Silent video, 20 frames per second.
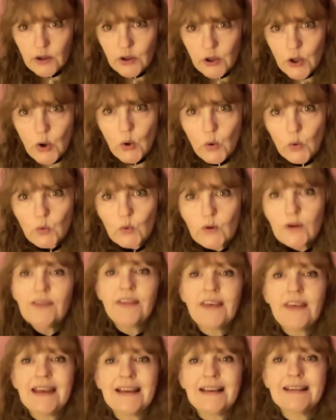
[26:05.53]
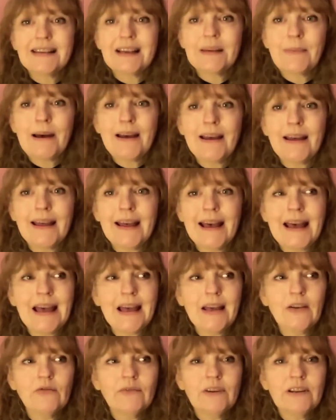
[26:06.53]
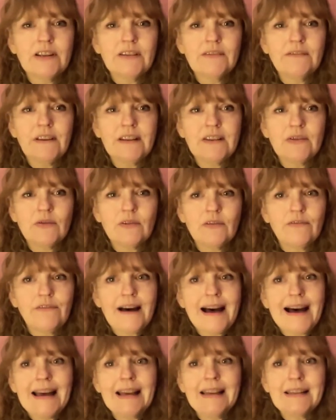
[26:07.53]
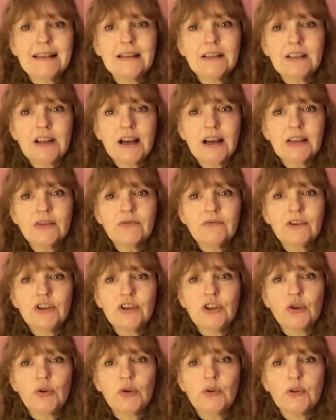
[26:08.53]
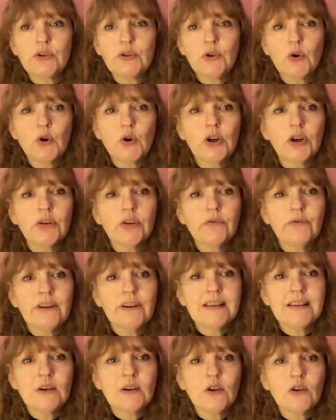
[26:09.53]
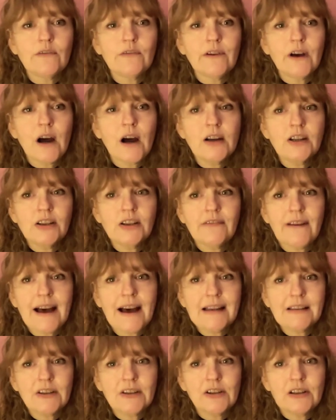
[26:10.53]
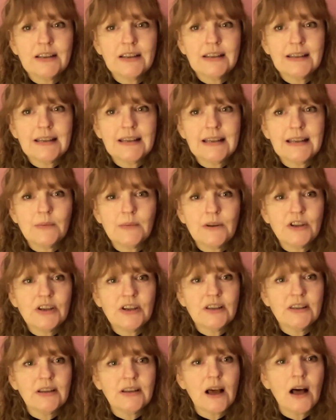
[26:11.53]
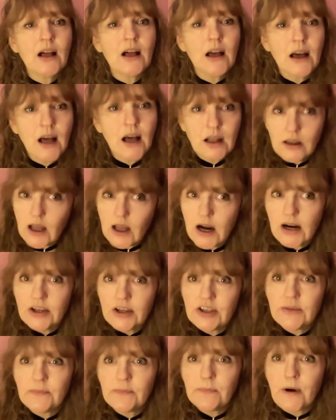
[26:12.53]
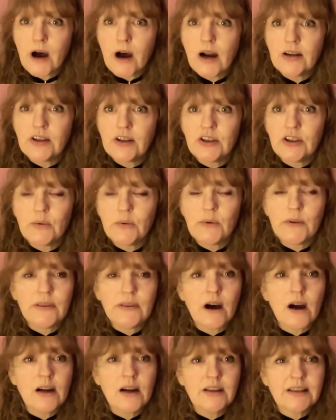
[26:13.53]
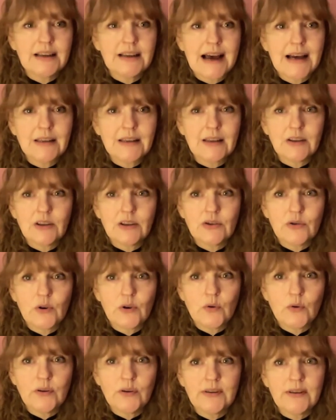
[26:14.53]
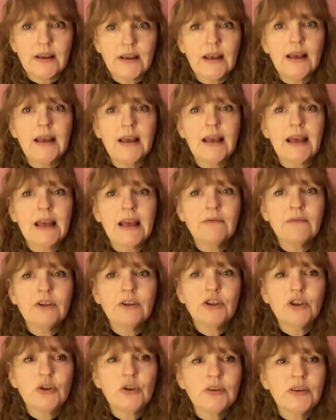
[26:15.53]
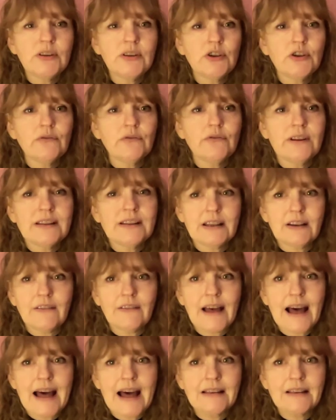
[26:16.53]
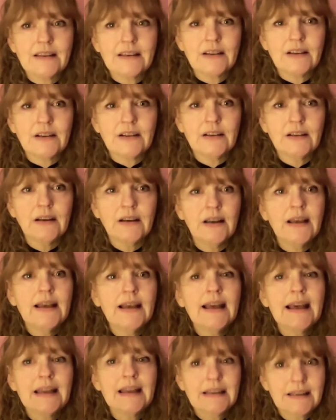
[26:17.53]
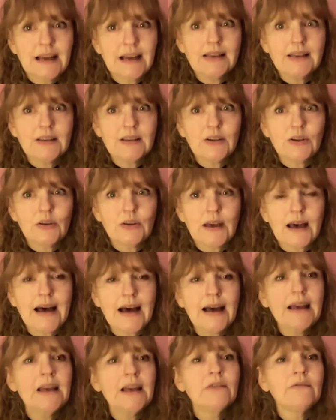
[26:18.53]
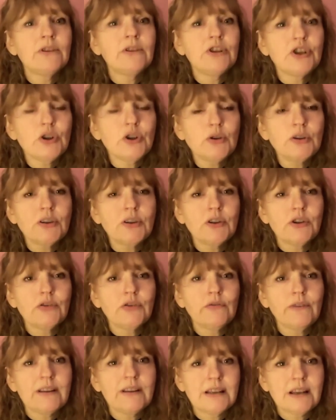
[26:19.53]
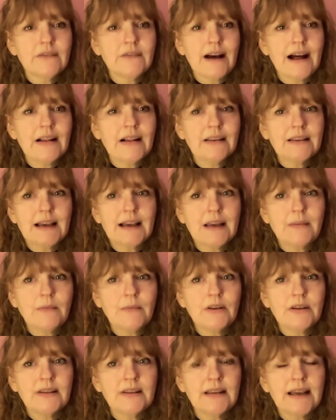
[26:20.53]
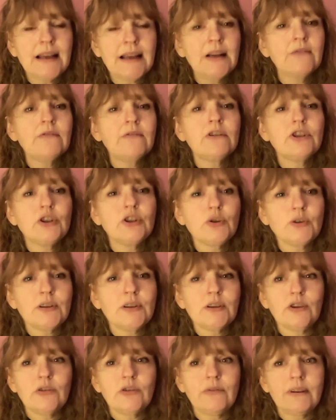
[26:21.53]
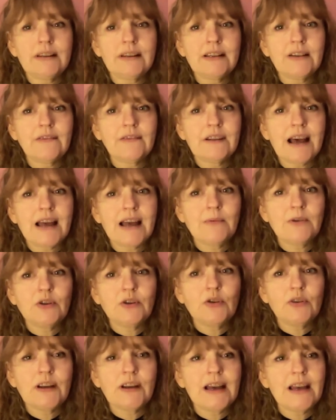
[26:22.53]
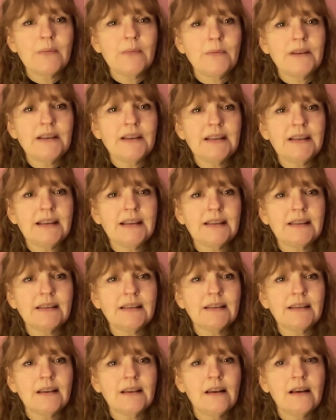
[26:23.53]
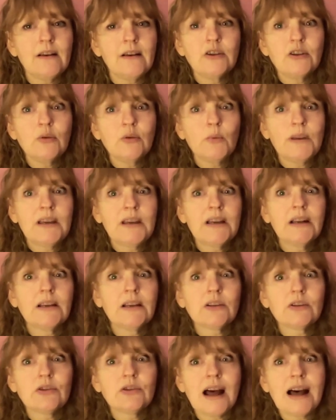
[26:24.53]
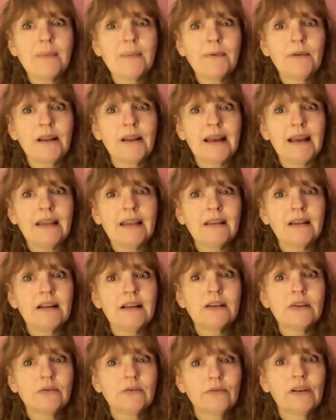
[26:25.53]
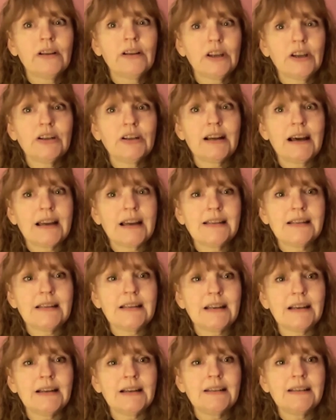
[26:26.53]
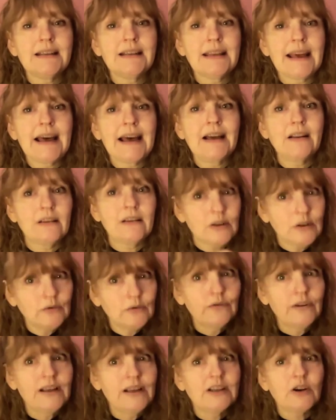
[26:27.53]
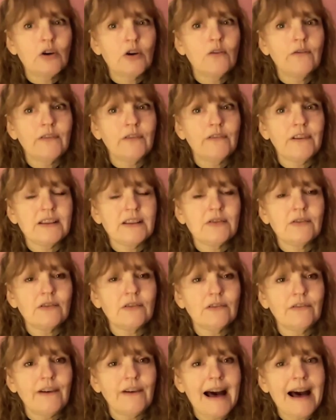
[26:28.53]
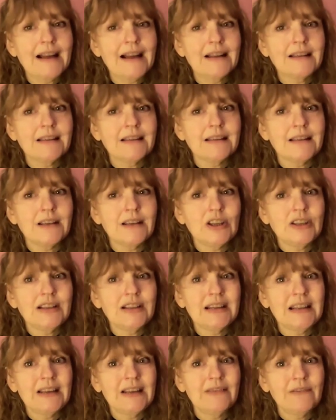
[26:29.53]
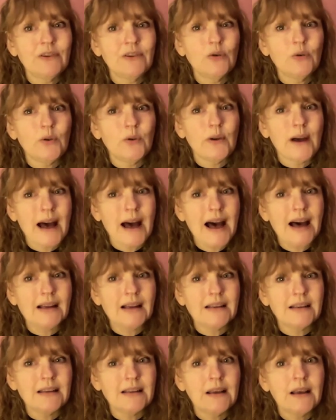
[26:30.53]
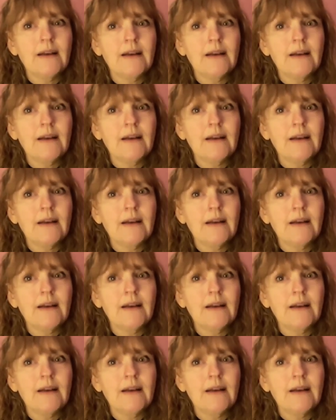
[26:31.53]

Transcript: known things about getting rid of visceral fat is it does reduce your risk of cardiovascular disease, which is a large part to do with heart attacks and strokes. It reduces your risk of cancer. It does do that. It reduces your risk of Alzheimer's, and it reduces your risk of type 2 diabetes. So we can extrapolate that it's a really good idea to get rid of your visceral fat that you didn't even know you had.